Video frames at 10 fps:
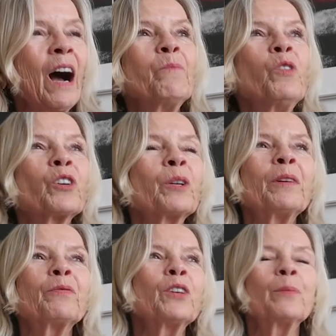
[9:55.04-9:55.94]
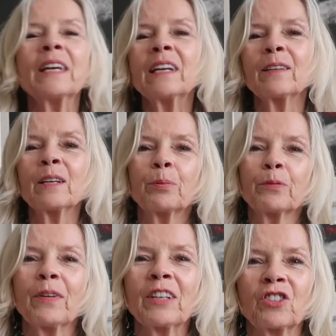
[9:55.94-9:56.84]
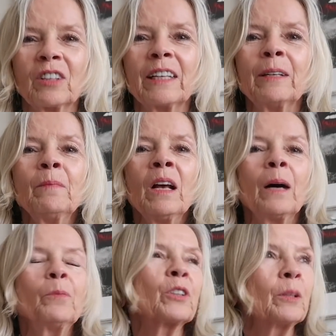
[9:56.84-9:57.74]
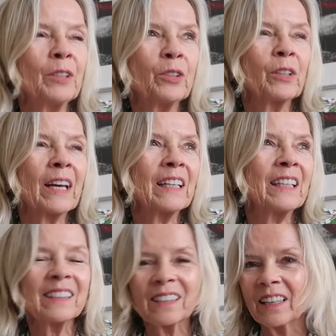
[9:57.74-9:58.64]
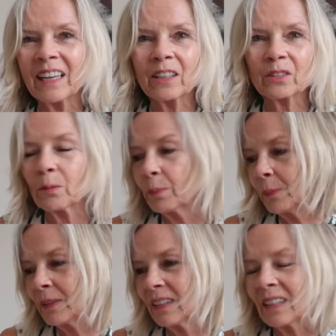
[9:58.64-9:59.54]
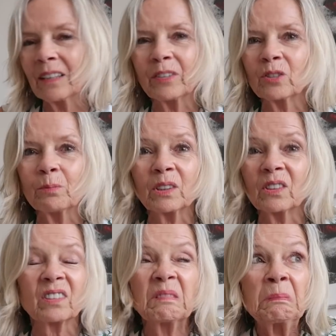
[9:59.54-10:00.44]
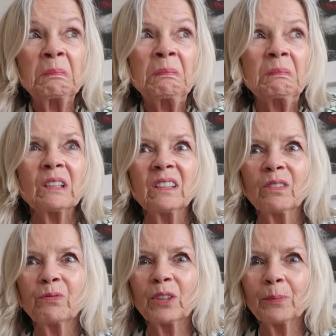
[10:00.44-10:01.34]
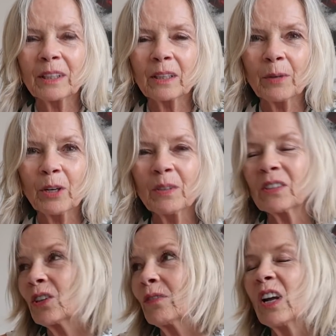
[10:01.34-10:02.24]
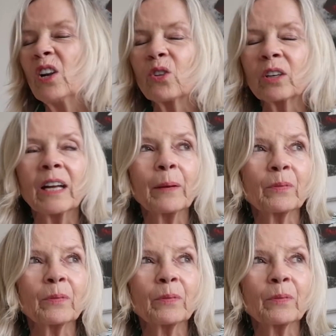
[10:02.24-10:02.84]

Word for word: I'm not going to be filming anything professionally, I'm not going to be doing any inside outs on BBC television because there's no filming at the moment, so if I look an